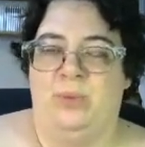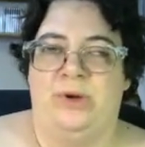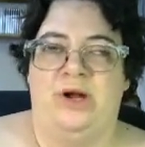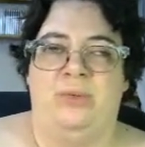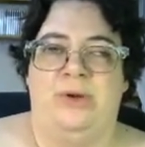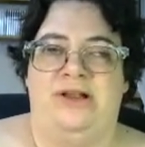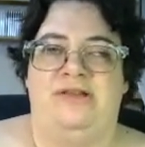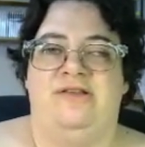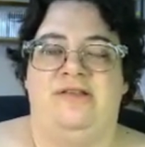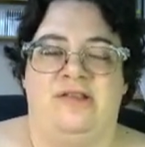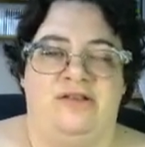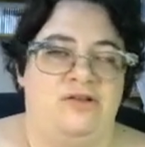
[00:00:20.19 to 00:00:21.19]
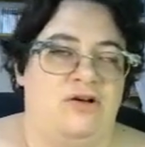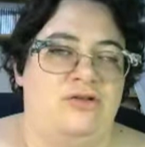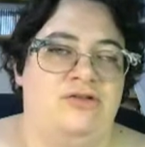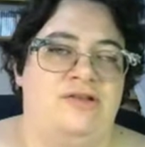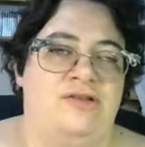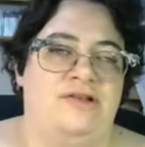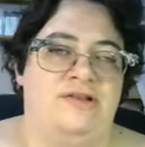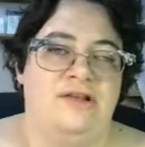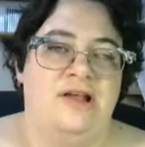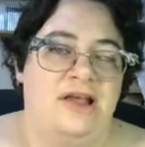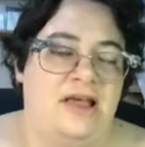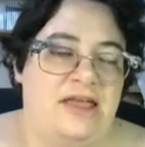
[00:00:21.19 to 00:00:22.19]
When I went to the doctors,
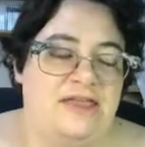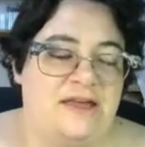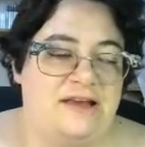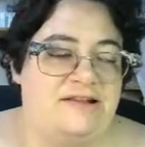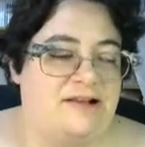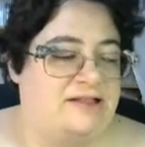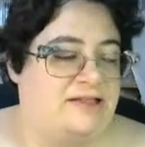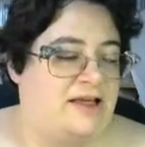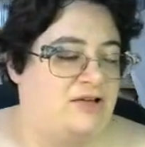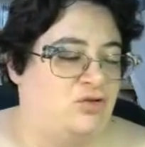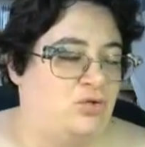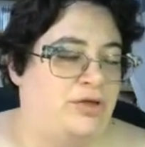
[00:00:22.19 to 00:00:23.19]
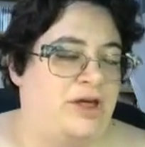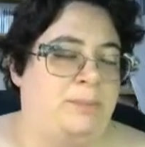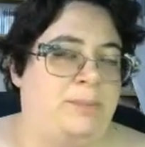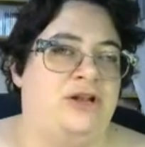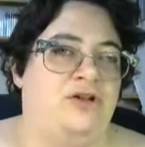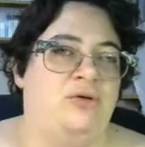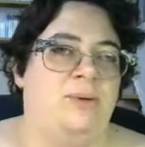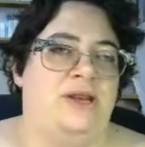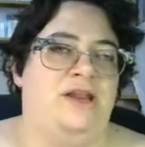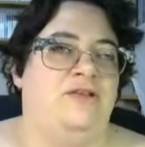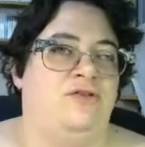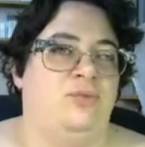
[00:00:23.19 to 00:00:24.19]
they said that's all they've been doing
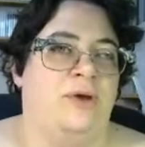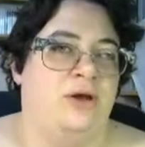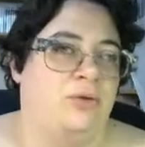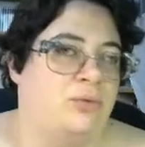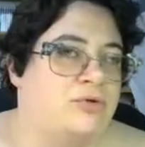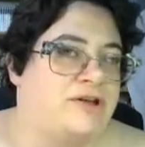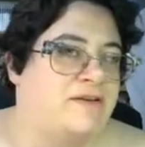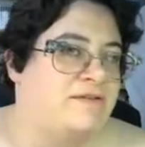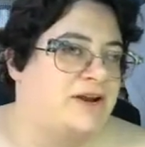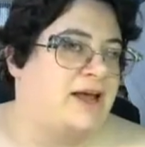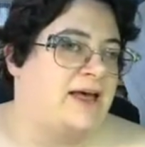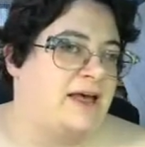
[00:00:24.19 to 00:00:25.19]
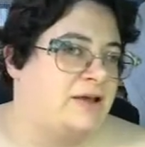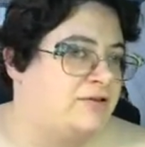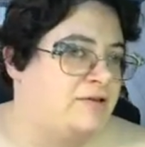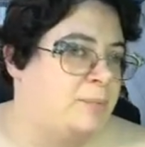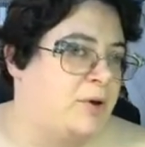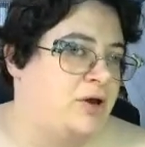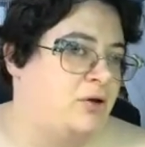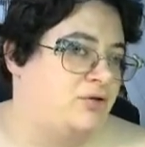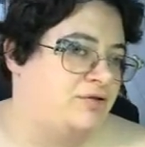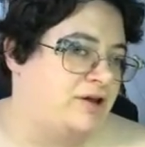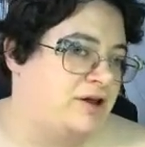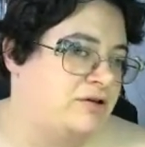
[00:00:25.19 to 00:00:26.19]
this week was giving out
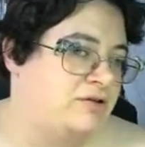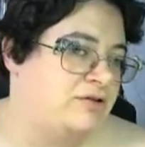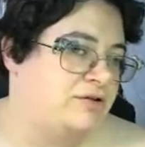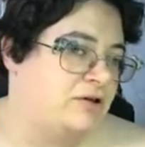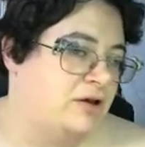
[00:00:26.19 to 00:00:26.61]
antibiotics.